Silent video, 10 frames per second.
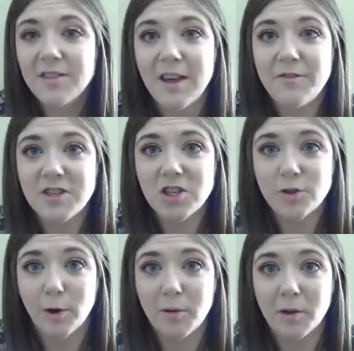that
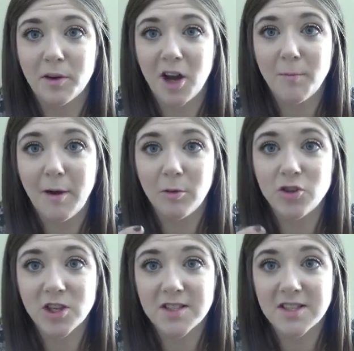Physicians Formula would come out with
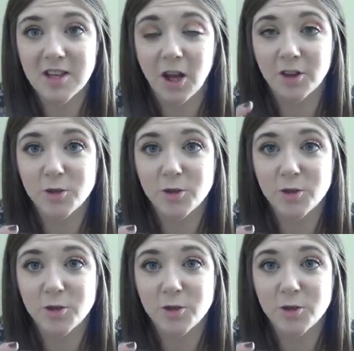just this color.